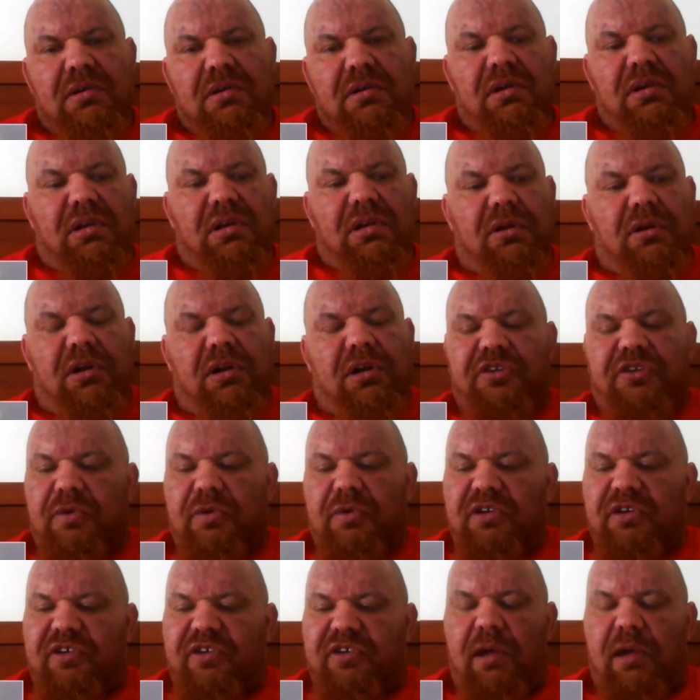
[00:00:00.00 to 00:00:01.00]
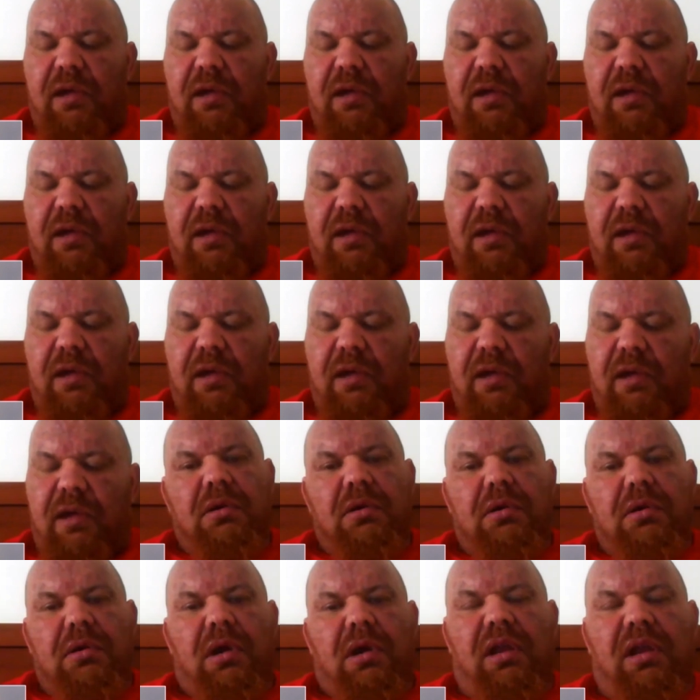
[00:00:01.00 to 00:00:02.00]
and learning to accept you
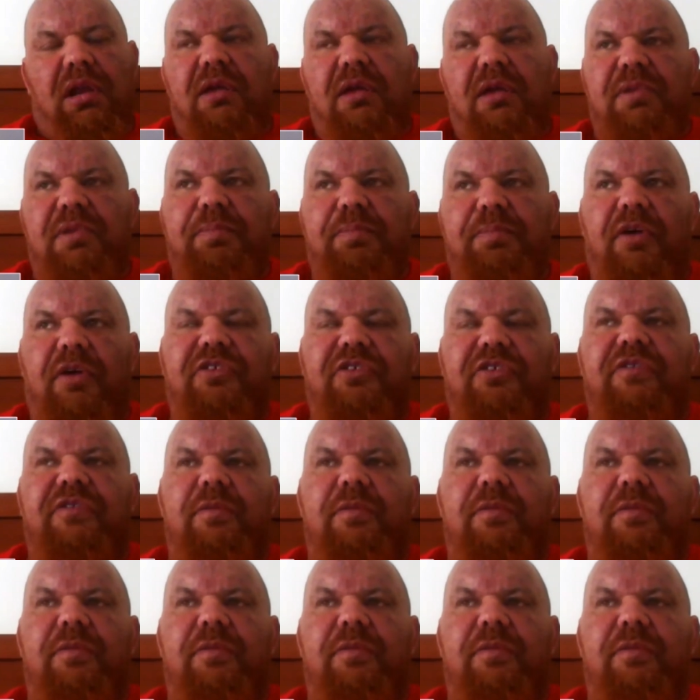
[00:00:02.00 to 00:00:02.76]
are, and